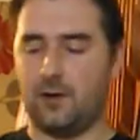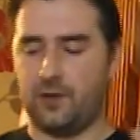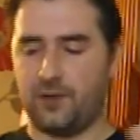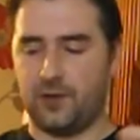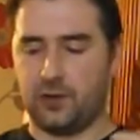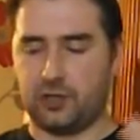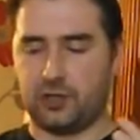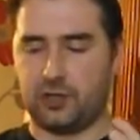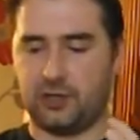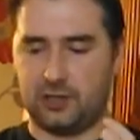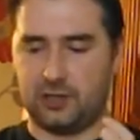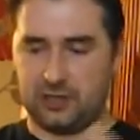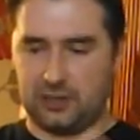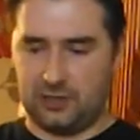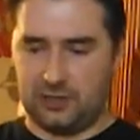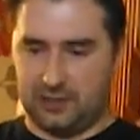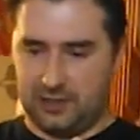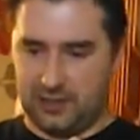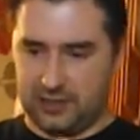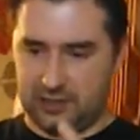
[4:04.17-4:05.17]

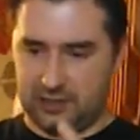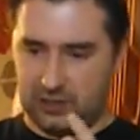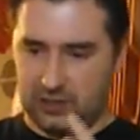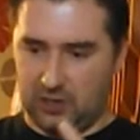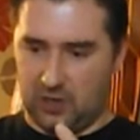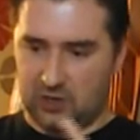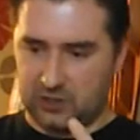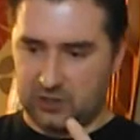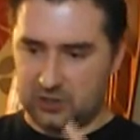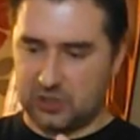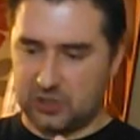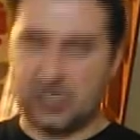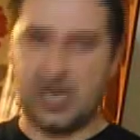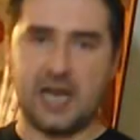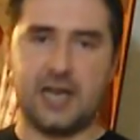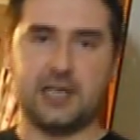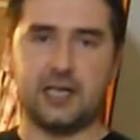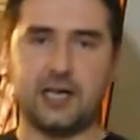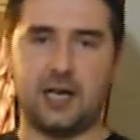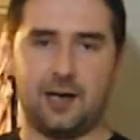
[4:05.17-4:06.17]
the
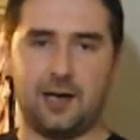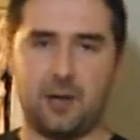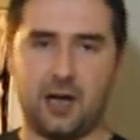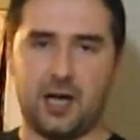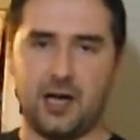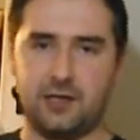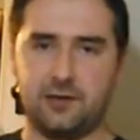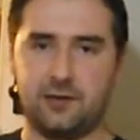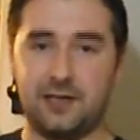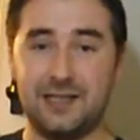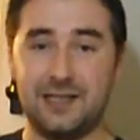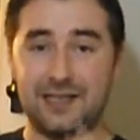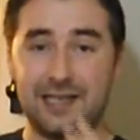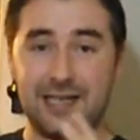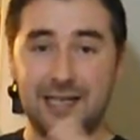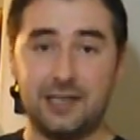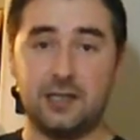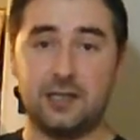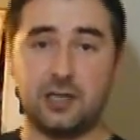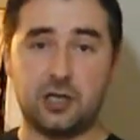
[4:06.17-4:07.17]
long-chain carbohydrates
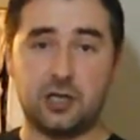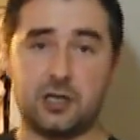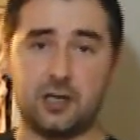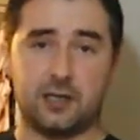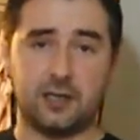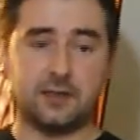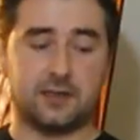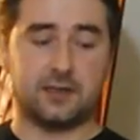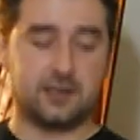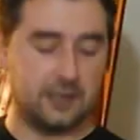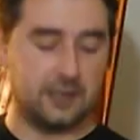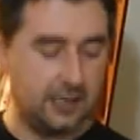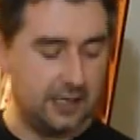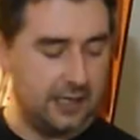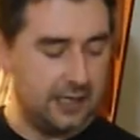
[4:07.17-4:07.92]
into sugars.